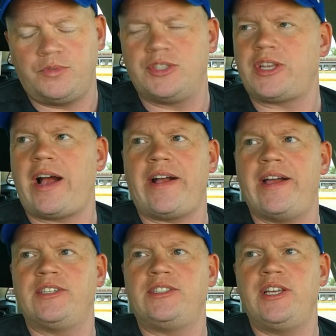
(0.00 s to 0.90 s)
Just like
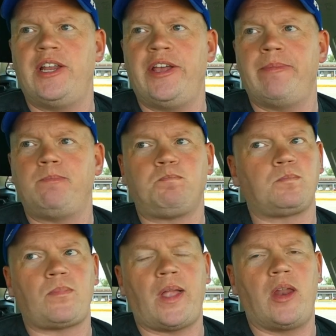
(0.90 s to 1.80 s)
a STD.
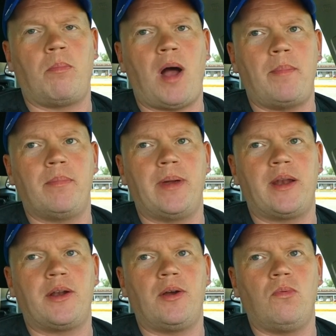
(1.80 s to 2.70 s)
It'll pop up
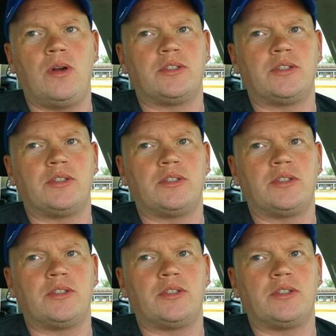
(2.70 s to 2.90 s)
out of nowhere.